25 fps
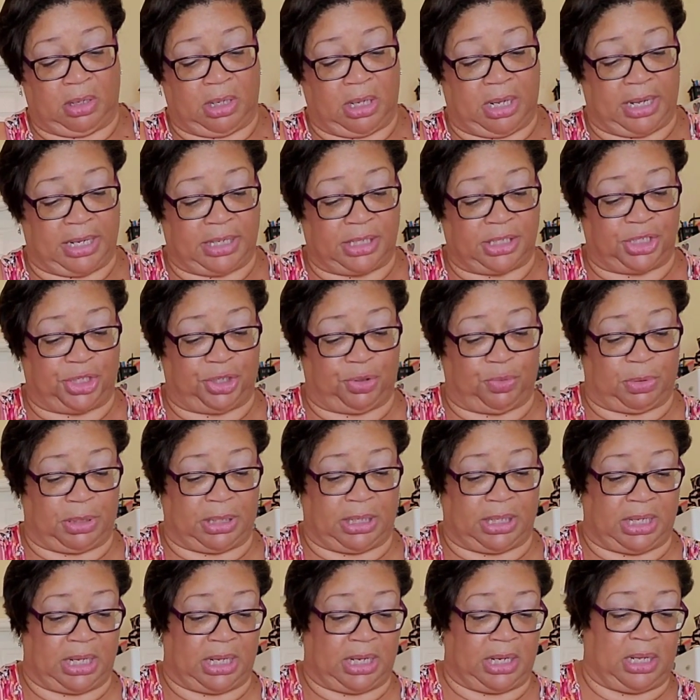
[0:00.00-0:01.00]
Okay, so you want
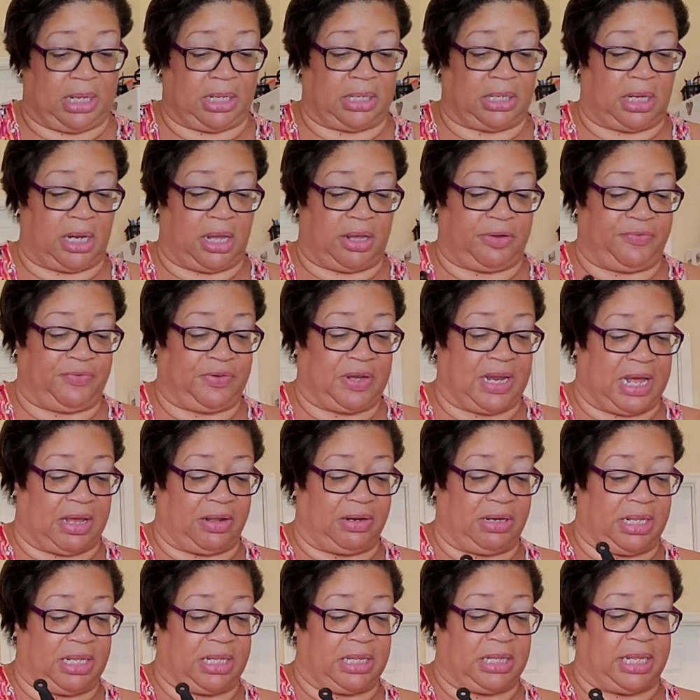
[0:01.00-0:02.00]
to get enough
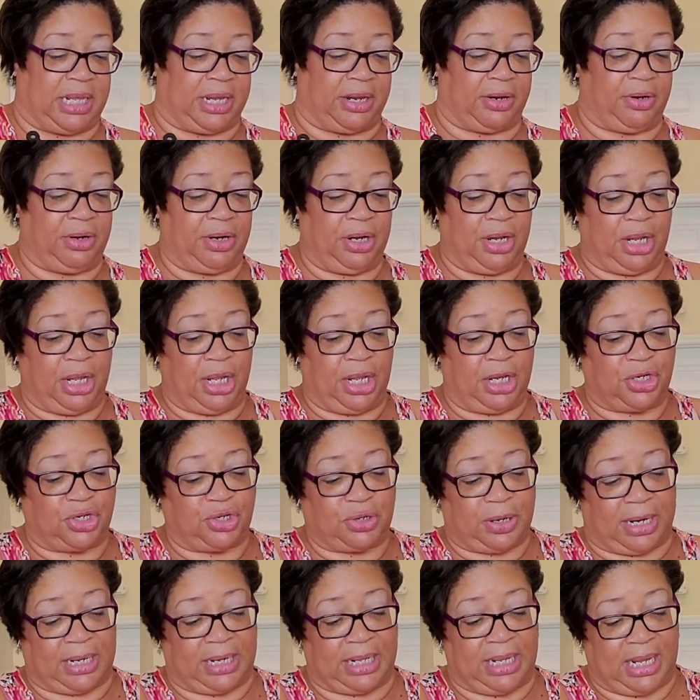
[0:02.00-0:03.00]
down in there,
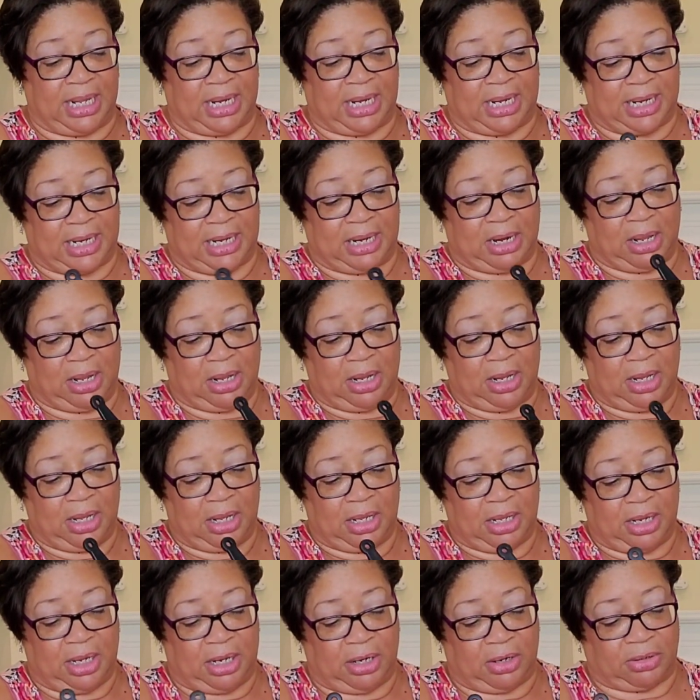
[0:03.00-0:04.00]
trying to get it,
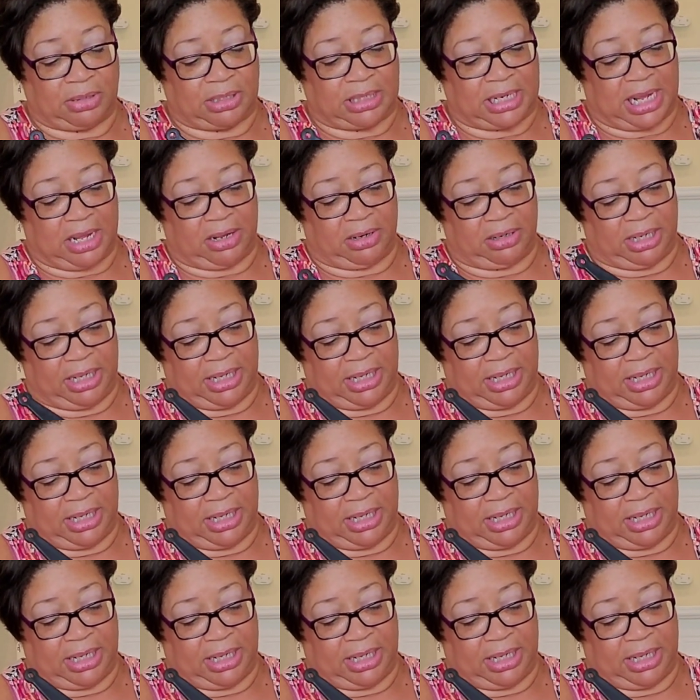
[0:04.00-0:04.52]
down